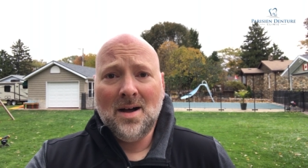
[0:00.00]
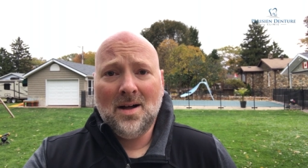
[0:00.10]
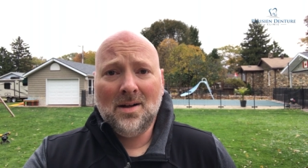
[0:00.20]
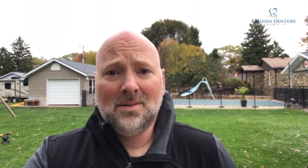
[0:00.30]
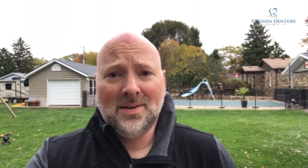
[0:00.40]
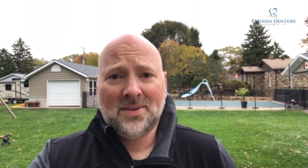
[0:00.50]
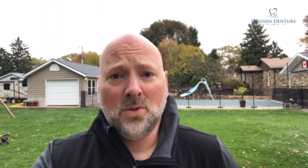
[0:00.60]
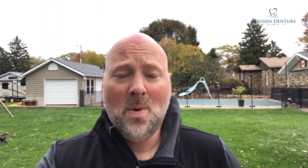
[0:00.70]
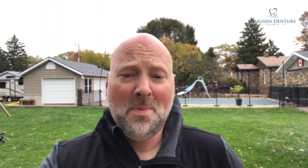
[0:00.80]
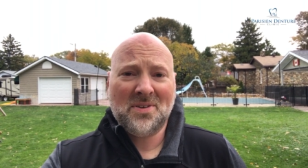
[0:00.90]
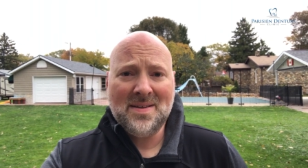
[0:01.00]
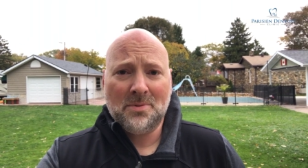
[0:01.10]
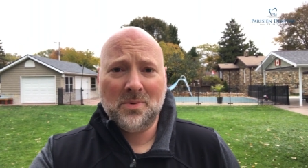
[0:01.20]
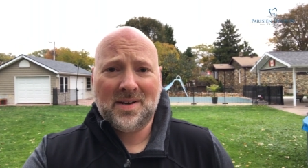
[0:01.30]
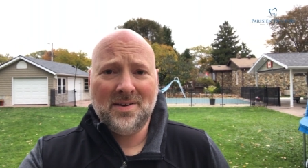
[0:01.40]
All right, so the
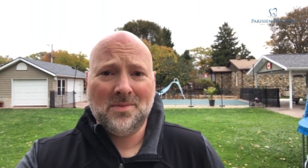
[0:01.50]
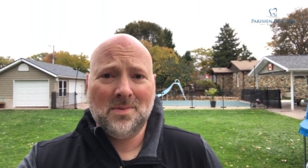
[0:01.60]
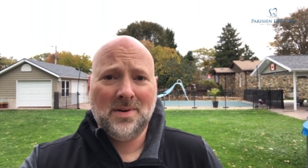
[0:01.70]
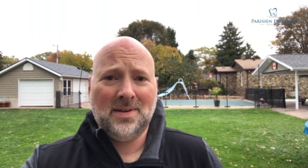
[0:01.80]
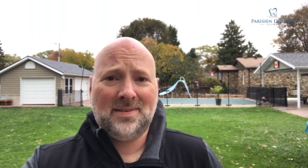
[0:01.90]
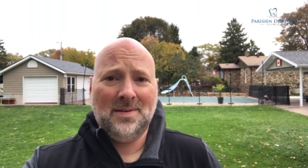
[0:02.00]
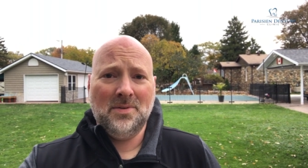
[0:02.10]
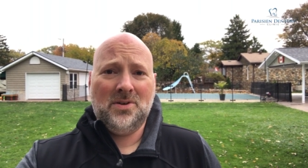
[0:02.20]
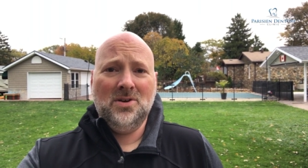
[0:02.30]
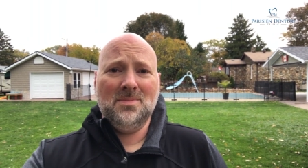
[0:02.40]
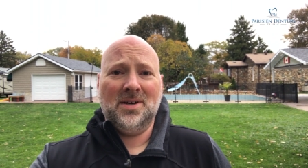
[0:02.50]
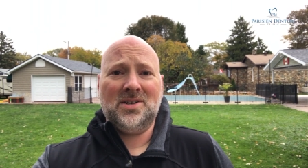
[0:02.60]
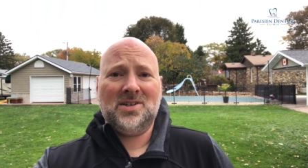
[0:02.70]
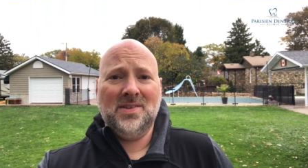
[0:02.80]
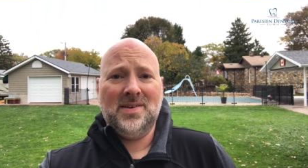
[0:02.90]
whippersnipper didn't really seem to do
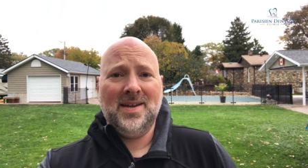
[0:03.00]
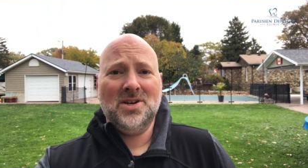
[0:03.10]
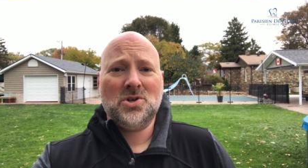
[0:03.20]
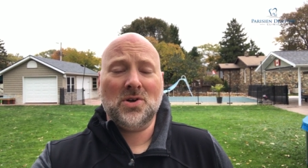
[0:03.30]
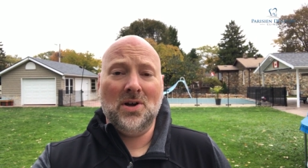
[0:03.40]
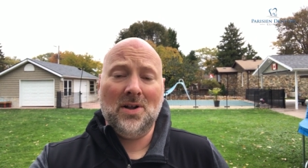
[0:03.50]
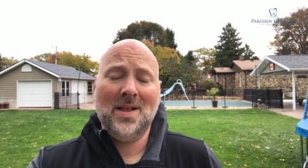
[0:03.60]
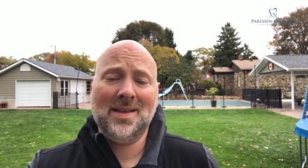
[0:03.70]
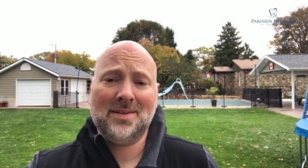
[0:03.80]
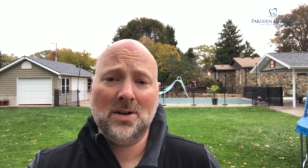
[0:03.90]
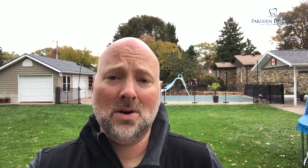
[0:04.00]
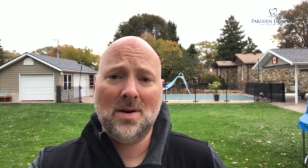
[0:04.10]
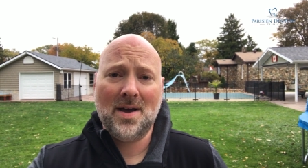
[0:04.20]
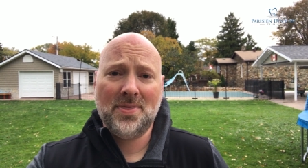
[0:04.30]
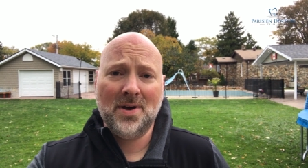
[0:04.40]
much to the denture at all.
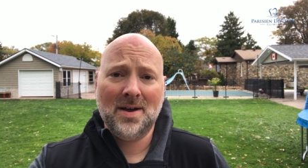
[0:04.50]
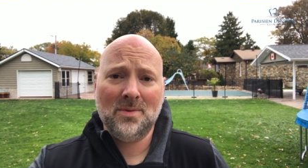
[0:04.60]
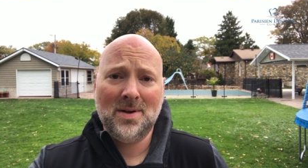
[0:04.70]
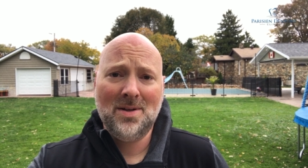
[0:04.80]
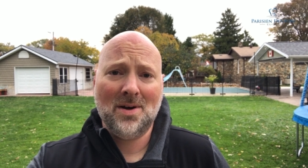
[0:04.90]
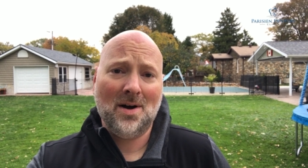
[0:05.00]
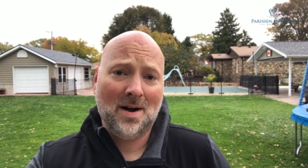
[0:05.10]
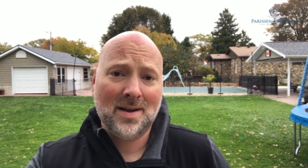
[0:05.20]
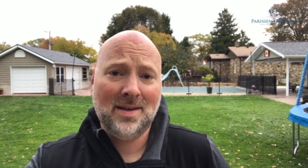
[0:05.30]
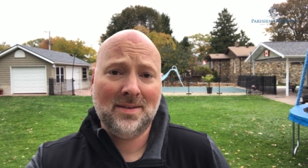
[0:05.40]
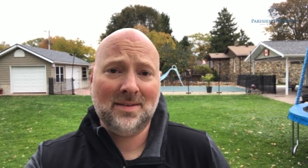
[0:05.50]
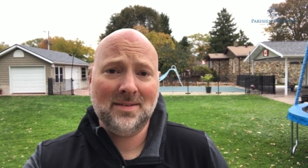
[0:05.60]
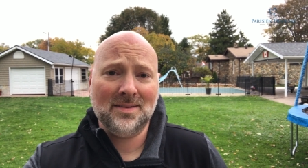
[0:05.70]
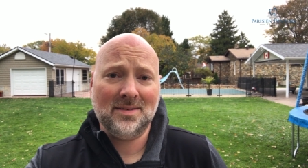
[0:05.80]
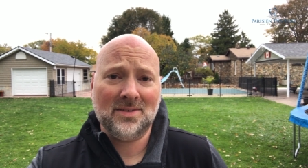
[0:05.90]
So I thought, well, hockey
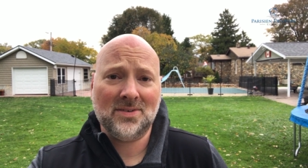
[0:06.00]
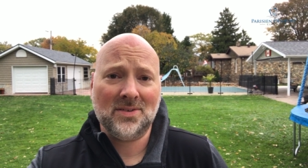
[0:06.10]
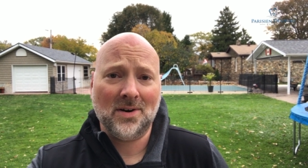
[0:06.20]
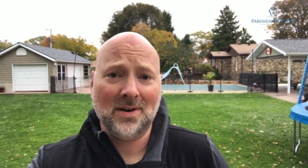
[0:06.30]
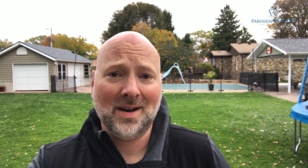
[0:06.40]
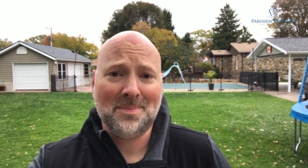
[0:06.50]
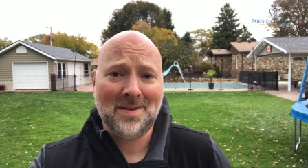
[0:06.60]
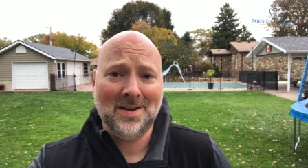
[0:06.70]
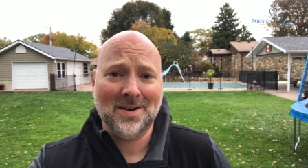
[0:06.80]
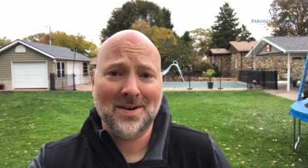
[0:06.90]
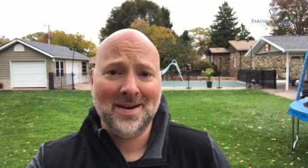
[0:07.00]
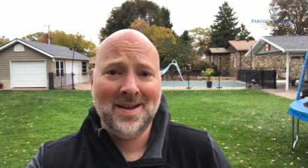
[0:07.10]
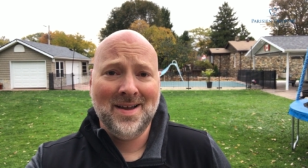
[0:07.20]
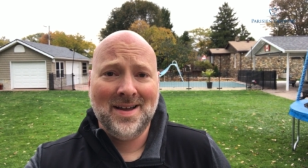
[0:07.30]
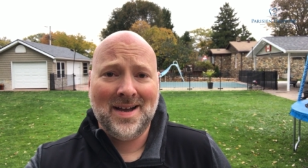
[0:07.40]
season has just started up here
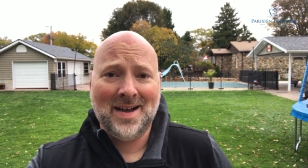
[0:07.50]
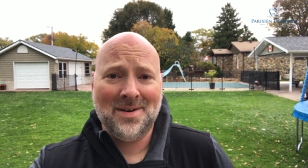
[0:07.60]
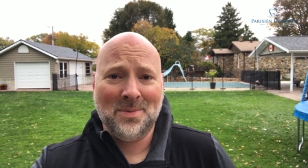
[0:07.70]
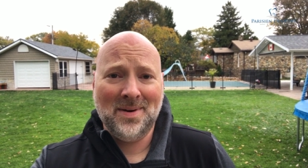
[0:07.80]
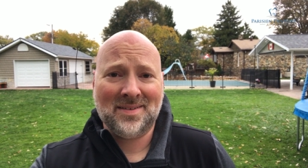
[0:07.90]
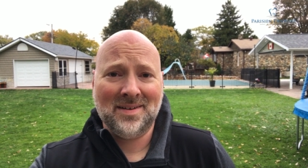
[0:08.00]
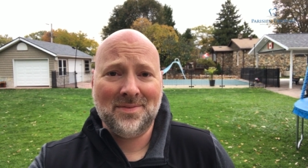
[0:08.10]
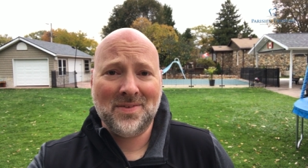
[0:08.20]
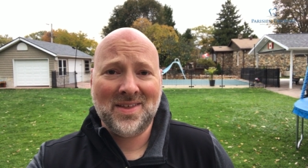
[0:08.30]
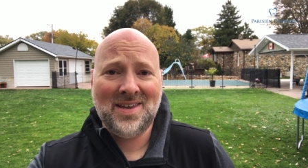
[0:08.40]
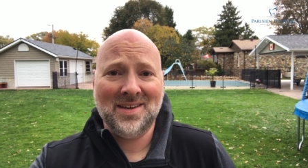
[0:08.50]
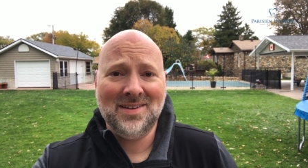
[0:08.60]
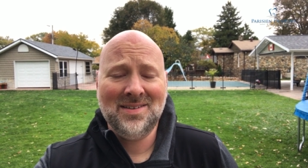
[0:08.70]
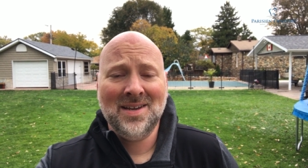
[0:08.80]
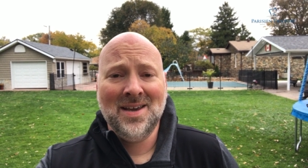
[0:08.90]
recently for the
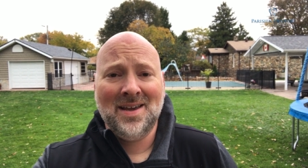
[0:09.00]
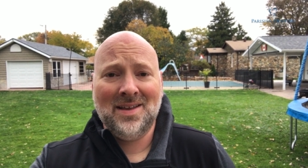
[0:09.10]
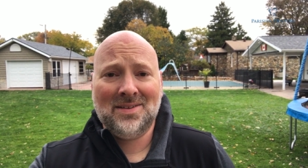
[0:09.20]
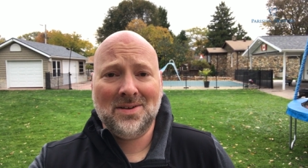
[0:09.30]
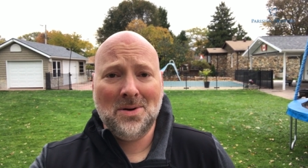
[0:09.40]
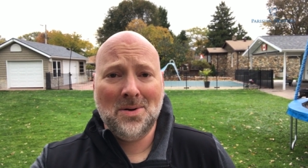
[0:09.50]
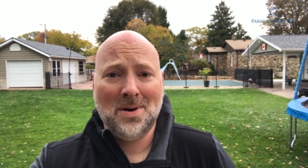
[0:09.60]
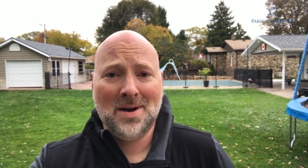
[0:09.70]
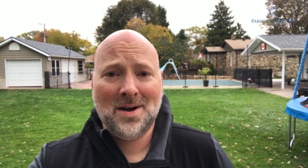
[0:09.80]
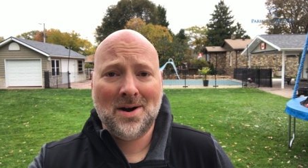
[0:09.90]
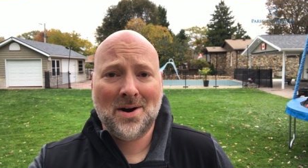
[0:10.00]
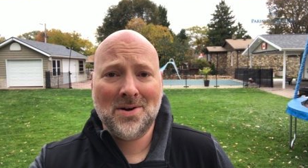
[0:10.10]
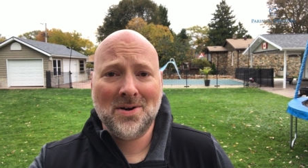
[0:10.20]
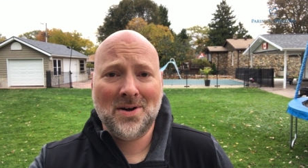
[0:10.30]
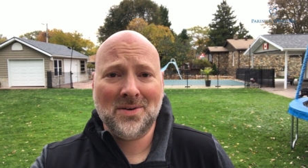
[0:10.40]
kids. And so
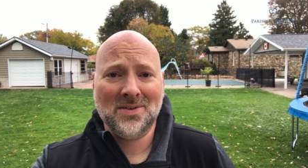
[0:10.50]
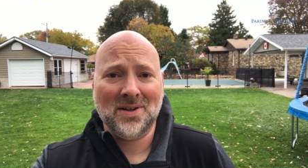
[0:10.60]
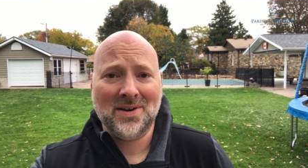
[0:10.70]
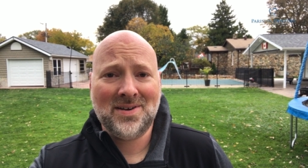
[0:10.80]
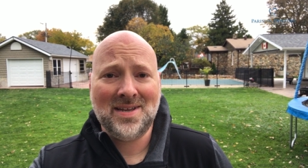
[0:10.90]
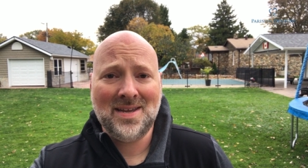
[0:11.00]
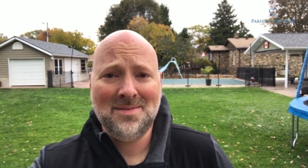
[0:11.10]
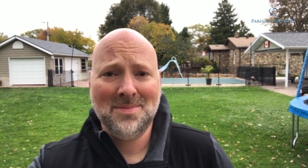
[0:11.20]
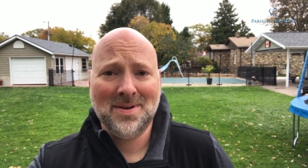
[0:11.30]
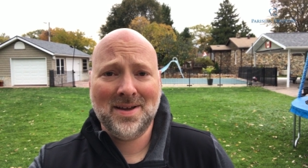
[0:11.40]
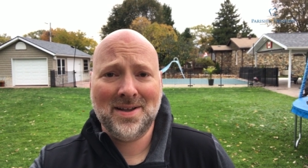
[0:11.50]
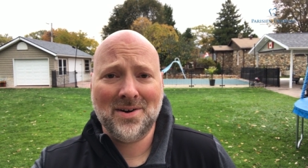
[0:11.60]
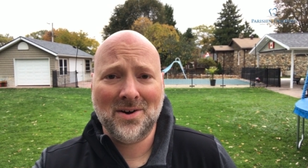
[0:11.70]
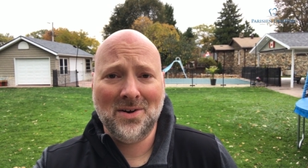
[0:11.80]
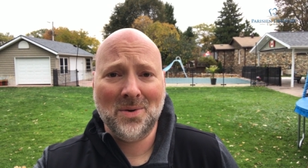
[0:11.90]
our daughter's on a team in
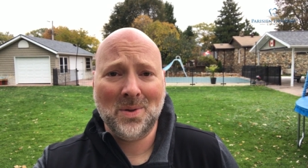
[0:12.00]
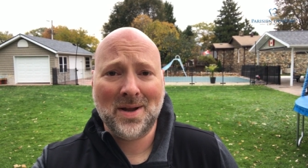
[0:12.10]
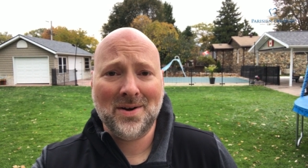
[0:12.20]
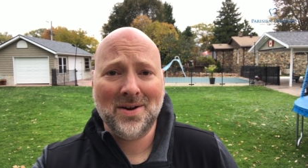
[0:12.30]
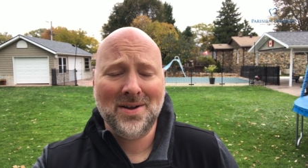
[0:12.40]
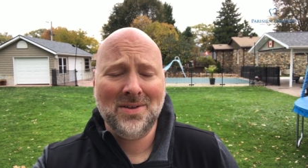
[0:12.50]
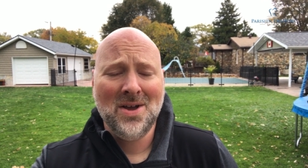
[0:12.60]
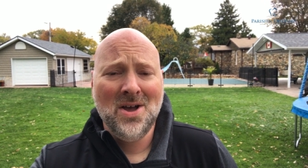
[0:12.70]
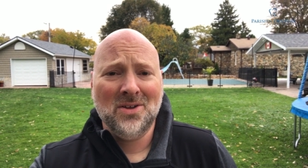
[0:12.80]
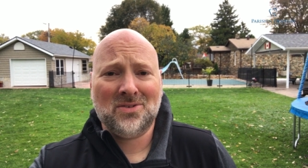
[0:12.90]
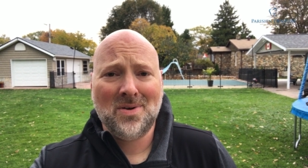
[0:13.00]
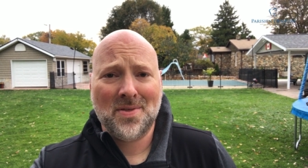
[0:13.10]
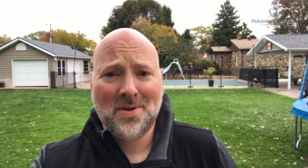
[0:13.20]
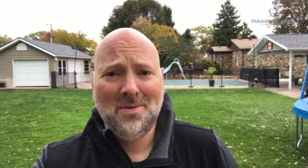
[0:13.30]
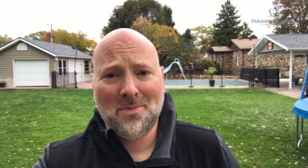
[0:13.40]
our local area. So I
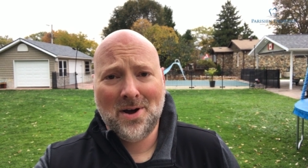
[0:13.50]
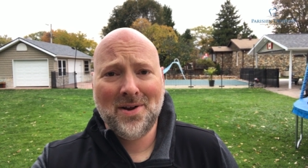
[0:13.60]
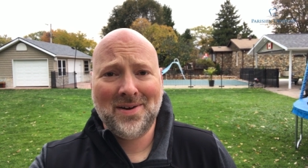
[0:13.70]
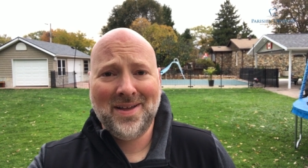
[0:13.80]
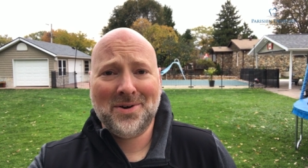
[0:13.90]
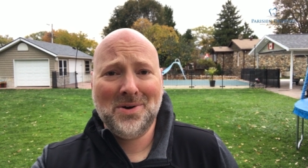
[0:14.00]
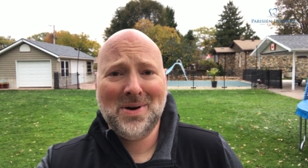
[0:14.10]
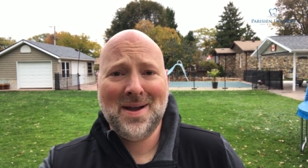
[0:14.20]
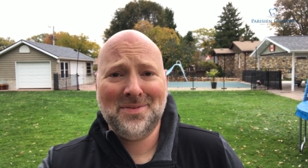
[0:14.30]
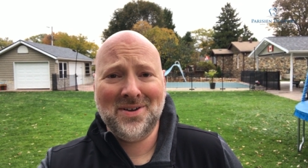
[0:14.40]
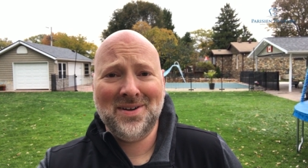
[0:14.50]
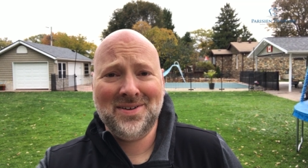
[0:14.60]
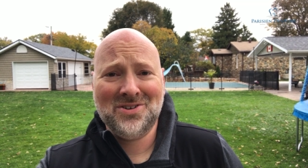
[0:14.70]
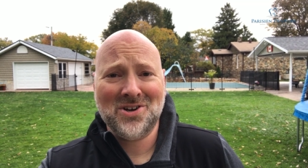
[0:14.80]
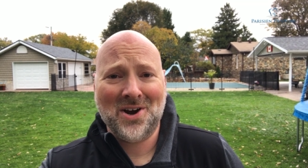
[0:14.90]
thought, why not let her have a
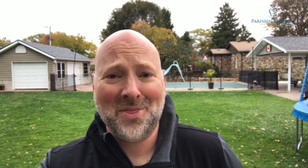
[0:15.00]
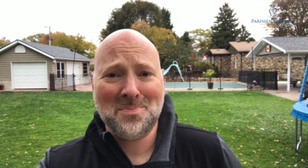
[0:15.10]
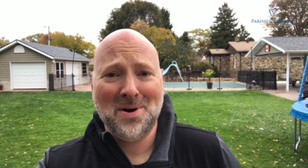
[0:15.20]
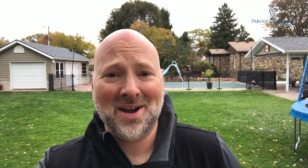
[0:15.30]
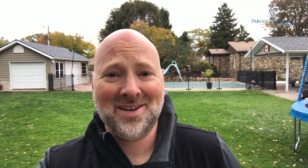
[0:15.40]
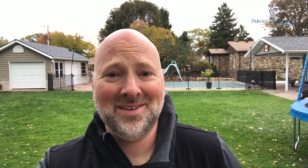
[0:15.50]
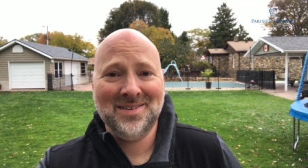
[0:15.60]
shot at the puck?